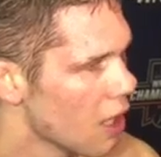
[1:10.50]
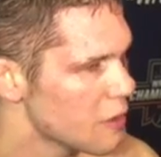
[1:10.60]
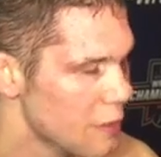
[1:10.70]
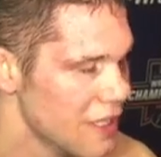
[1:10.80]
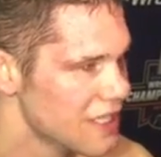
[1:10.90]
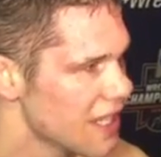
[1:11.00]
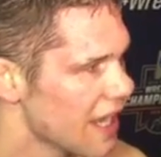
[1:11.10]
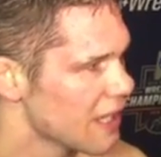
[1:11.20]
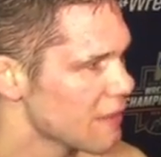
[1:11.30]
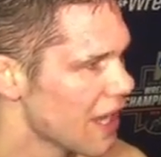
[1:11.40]
It's pretty
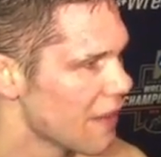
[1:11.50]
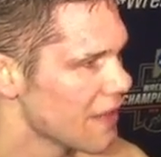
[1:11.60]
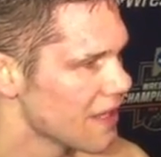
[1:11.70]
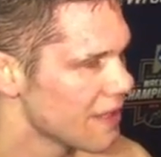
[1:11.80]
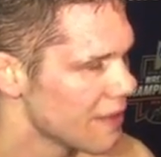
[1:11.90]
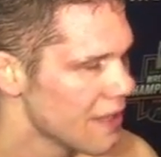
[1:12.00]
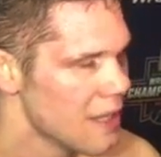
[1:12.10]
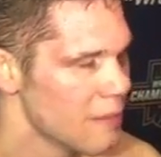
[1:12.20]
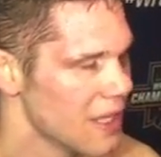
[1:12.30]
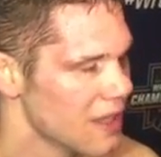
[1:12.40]
exciting, but I mean,
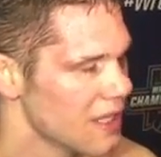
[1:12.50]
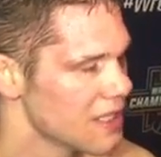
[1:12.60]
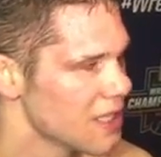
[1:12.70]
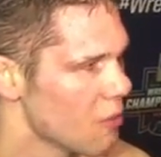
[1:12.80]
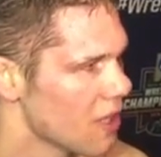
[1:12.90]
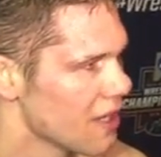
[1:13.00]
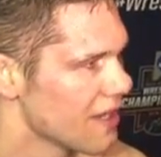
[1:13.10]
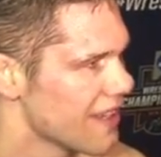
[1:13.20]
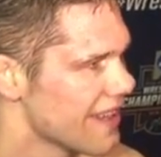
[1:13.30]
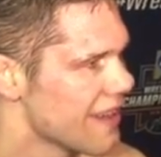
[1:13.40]
big thing is I want to